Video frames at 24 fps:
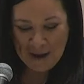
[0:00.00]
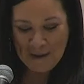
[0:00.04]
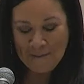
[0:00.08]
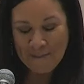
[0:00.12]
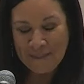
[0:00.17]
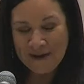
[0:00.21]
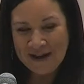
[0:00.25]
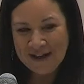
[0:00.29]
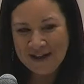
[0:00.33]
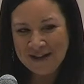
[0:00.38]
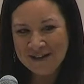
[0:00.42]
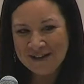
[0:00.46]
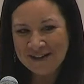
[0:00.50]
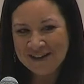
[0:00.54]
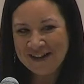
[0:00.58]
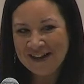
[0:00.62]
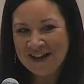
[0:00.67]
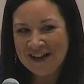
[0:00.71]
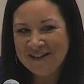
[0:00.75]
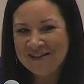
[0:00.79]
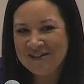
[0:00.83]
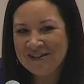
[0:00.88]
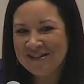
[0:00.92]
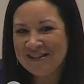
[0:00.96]
But
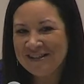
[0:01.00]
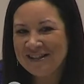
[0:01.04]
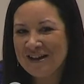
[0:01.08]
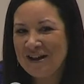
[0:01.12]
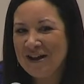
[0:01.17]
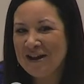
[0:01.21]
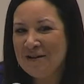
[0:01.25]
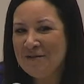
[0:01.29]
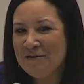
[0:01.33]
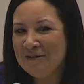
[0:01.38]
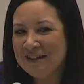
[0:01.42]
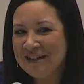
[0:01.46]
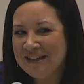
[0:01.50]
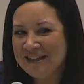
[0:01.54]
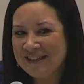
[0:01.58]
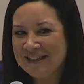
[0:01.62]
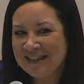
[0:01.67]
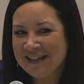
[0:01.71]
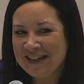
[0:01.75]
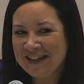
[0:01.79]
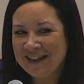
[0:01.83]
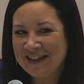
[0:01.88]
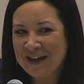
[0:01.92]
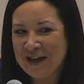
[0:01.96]
I only
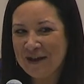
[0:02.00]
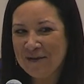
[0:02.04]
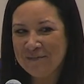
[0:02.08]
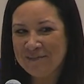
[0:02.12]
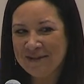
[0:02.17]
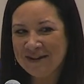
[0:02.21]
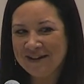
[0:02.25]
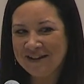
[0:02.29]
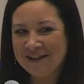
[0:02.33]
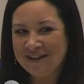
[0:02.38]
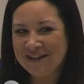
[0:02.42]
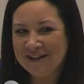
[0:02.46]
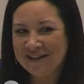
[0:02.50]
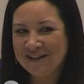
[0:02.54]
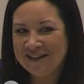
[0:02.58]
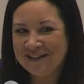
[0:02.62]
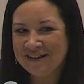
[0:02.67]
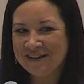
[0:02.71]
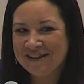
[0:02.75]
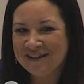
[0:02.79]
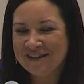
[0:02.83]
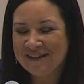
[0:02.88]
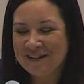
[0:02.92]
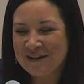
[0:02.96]
say that
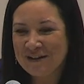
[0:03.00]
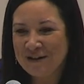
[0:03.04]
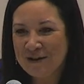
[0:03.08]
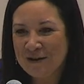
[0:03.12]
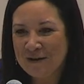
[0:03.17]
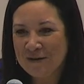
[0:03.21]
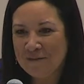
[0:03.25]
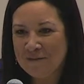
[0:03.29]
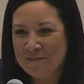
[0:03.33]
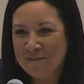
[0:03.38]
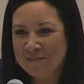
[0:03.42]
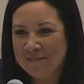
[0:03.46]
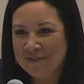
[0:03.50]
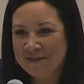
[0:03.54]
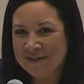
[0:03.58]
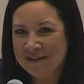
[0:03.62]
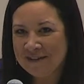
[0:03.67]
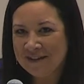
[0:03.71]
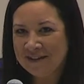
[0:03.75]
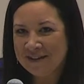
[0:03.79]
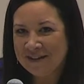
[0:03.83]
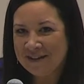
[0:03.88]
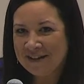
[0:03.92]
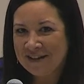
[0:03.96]
because
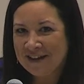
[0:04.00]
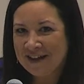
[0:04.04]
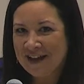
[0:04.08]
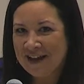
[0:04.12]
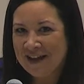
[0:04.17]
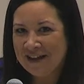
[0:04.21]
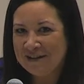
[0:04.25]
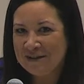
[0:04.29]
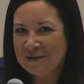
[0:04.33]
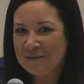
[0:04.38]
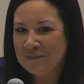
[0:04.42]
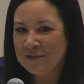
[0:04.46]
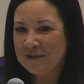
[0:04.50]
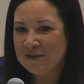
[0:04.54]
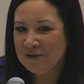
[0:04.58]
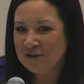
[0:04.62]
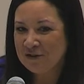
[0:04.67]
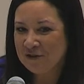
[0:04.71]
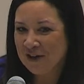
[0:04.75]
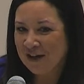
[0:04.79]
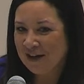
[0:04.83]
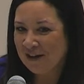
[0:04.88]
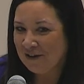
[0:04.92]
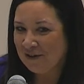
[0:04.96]
as a middle
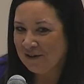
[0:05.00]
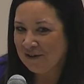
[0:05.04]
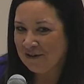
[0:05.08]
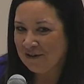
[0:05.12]
child,